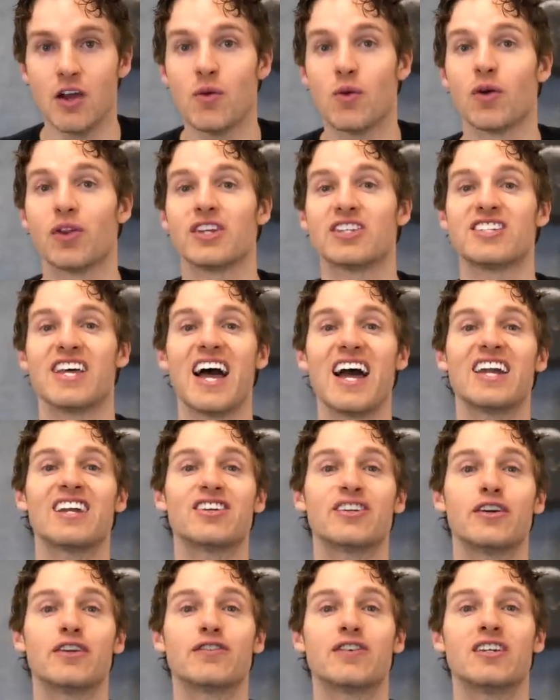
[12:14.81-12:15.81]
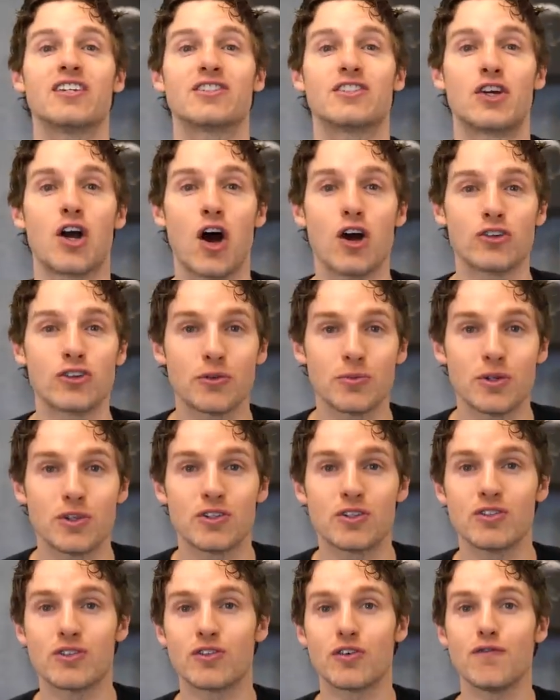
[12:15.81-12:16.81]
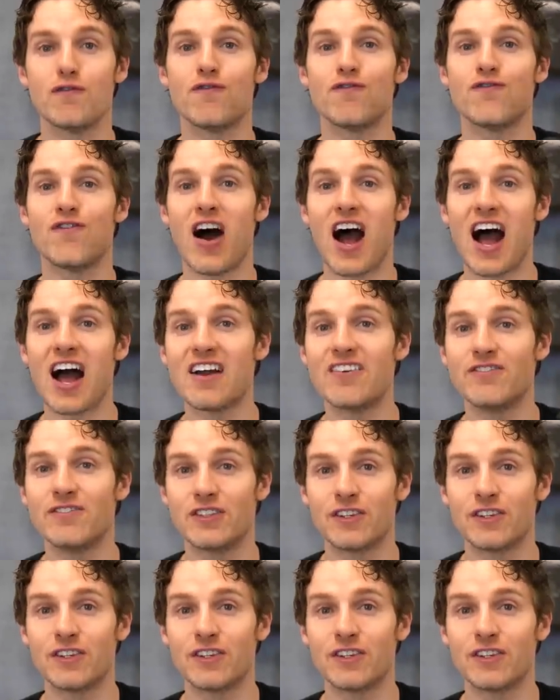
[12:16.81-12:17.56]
Well, the sciatic nerve gets contributions from 5